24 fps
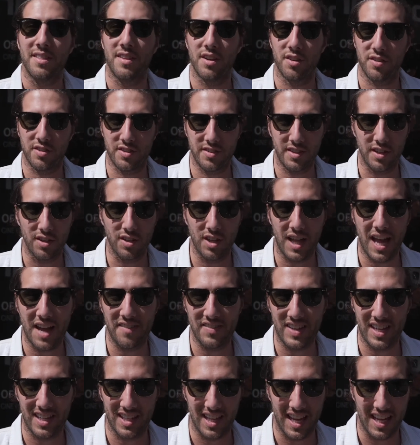They still have
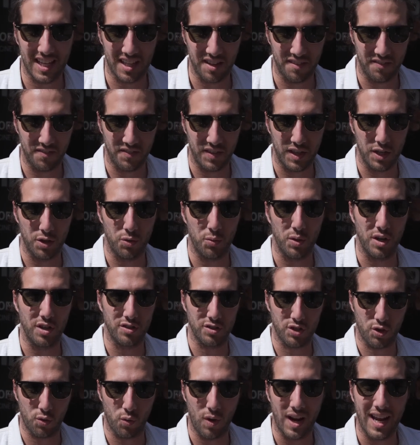that Leica feel where
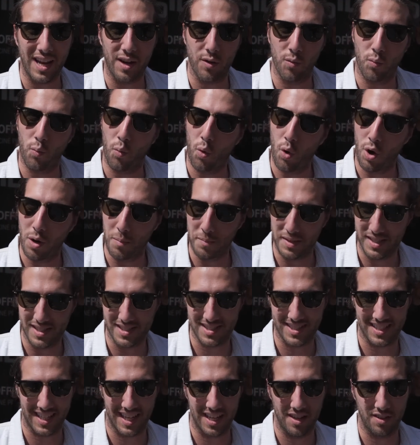it's great and warm in the
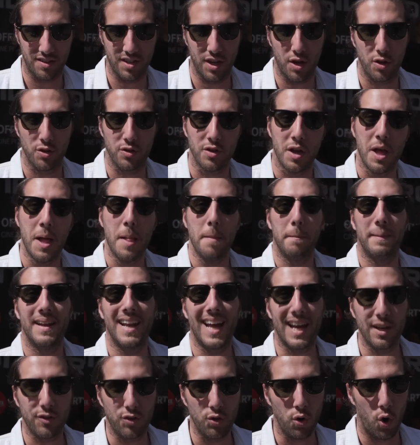skin tones, but
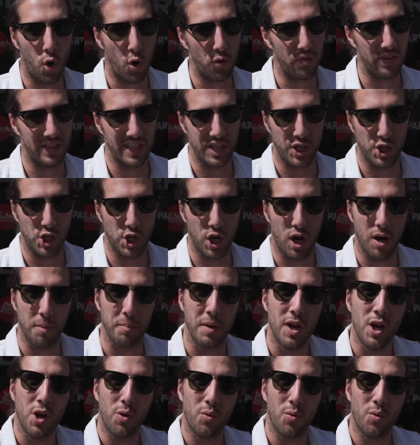not too overly sharp.